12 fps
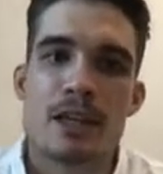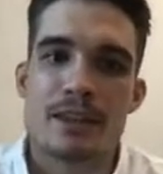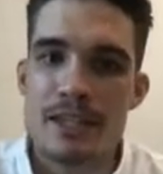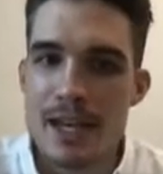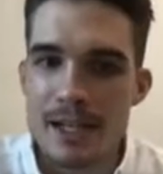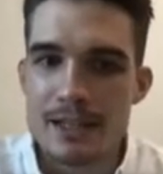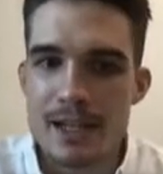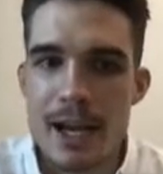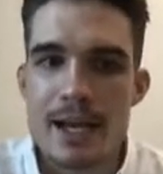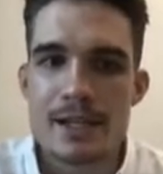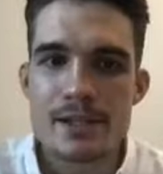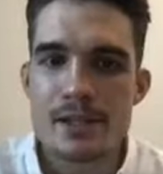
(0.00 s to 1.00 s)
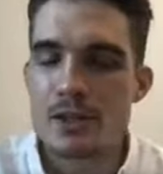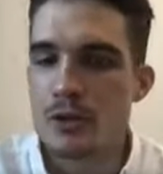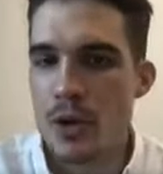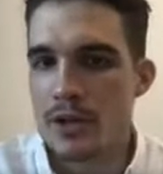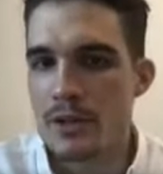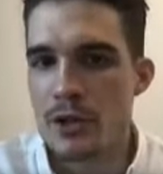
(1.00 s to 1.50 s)
The next stage is this
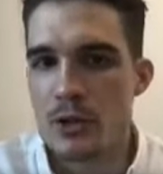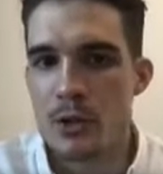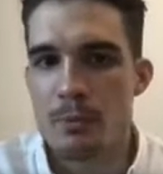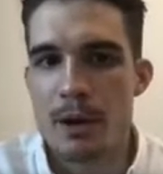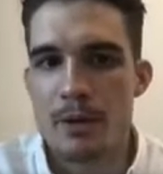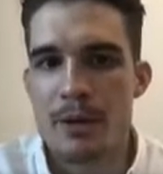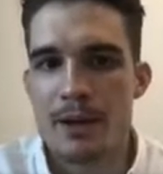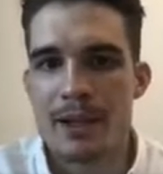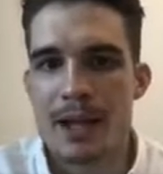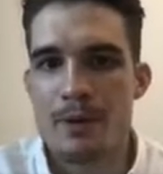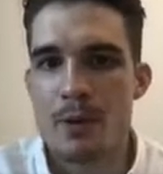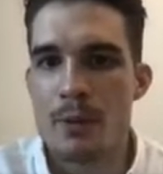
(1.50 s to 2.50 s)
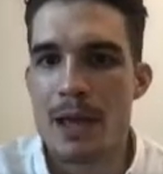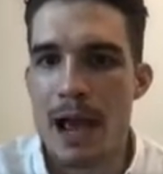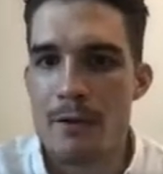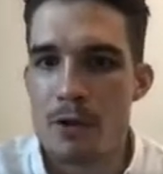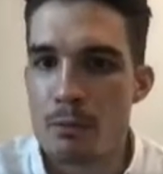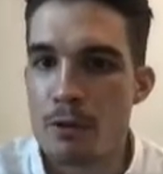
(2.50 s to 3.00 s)
transitional period, okay, where we
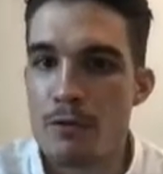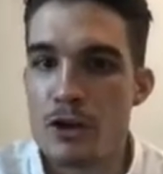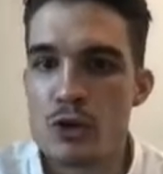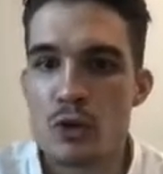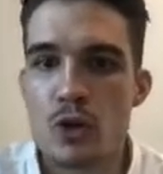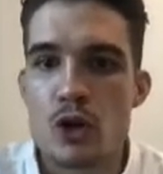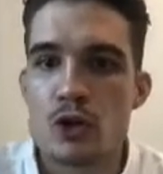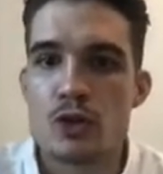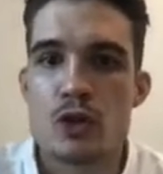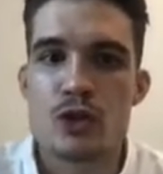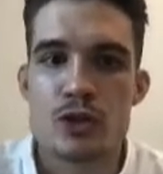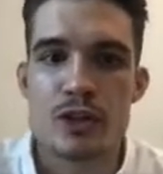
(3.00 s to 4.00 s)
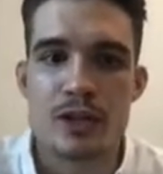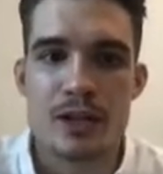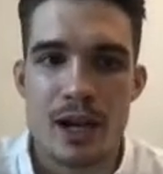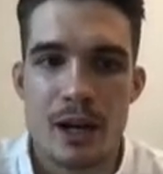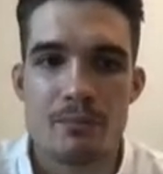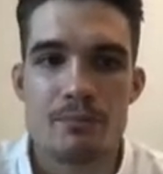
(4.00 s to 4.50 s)
have the provisional constitution
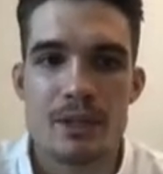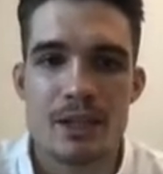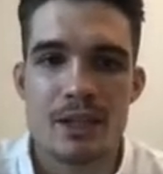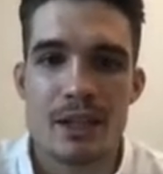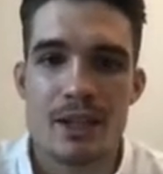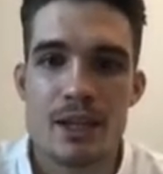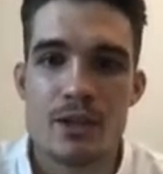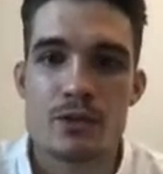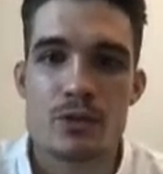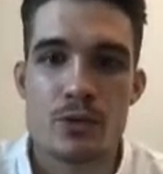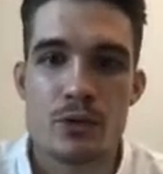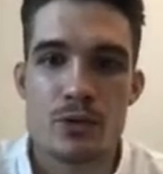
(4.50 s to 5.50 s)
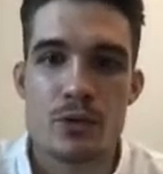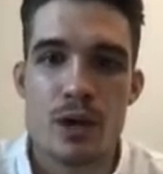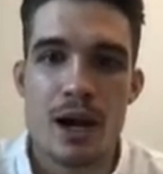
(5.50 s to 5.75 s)
come into